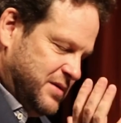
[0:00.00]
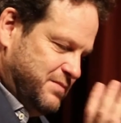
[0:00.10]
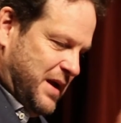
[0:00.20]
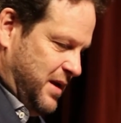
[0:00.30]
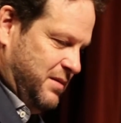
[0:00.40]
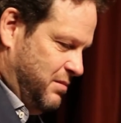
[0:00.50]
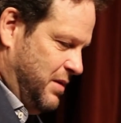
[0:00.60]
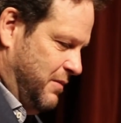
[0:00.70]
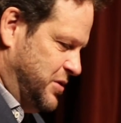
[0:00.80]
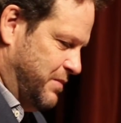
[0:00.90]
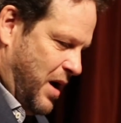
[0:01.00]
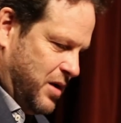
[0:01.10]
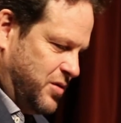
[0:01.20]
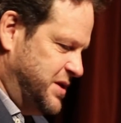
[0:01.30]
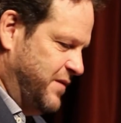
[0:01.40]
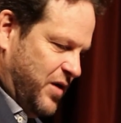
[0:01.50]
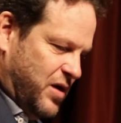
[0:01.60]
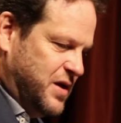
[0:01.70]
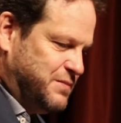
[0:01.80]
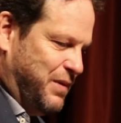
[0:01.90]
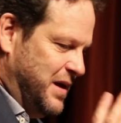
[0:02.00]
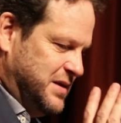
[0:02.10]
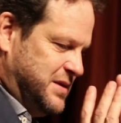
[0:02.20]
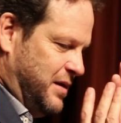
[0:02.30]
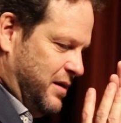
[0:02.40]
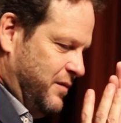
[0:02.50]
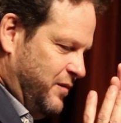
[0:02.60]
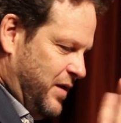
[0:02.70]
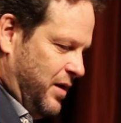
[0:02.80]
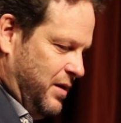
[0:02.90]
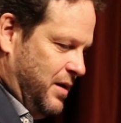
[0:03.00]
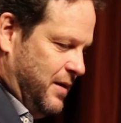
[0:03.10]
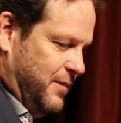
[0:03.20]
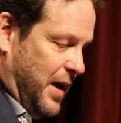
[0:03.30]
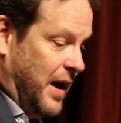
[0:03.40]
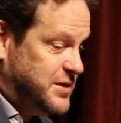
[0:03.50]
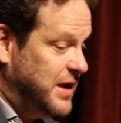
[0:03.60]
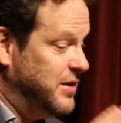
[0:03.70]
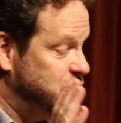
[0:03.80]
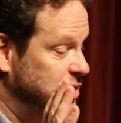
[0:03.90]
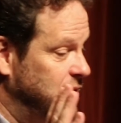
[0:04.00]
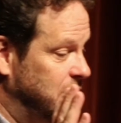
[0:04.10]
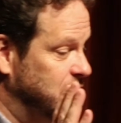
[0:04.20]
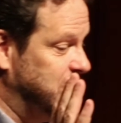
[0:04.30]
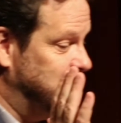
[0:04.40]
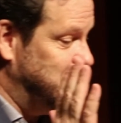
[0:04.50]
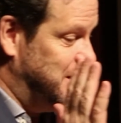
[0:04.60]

He had many uh, democracy and various plays that are very. Uh, I'd say there's there's a